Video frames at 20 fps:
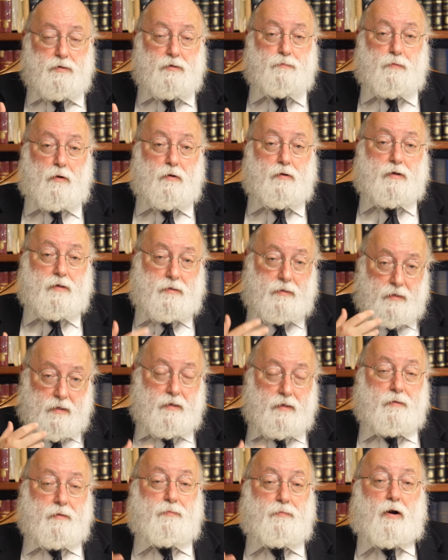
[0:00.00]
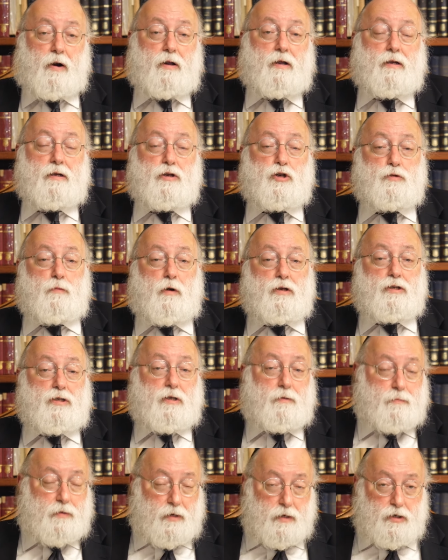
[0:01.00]
was spoken, Parcha
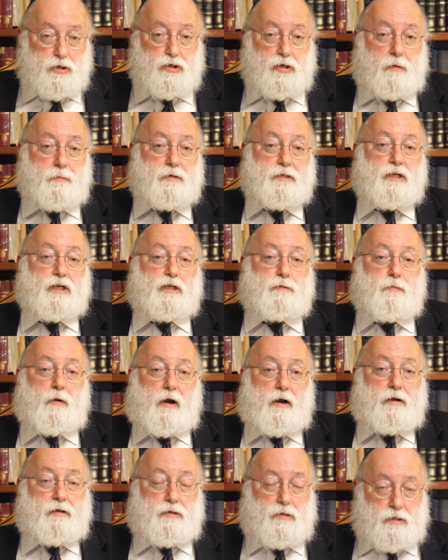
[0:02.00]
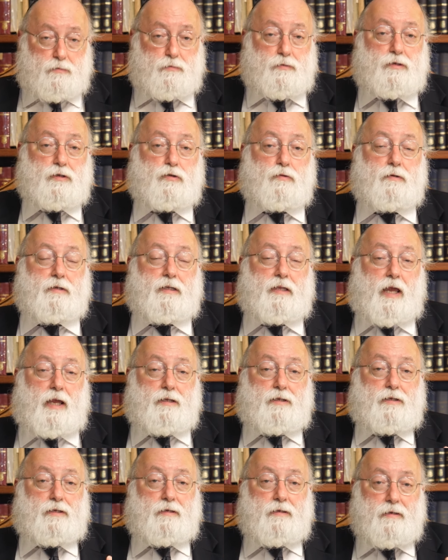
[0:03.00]
Nishmasam, the Nisham expired because it was too
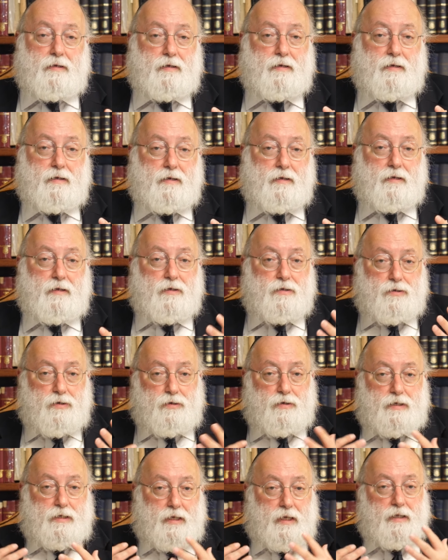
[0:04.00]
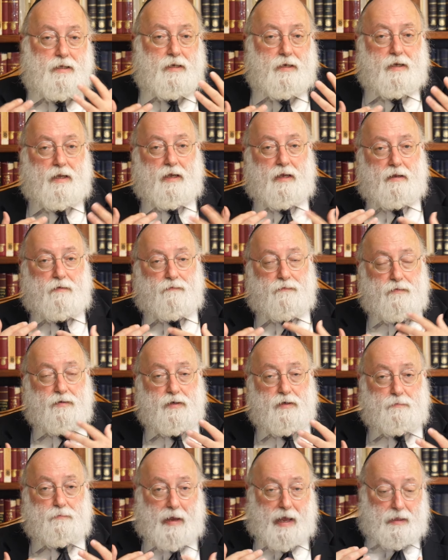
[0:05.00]
intense. So you see the need for
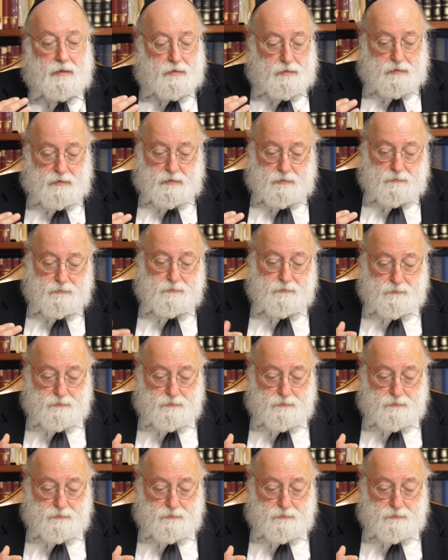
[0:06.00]
this balance.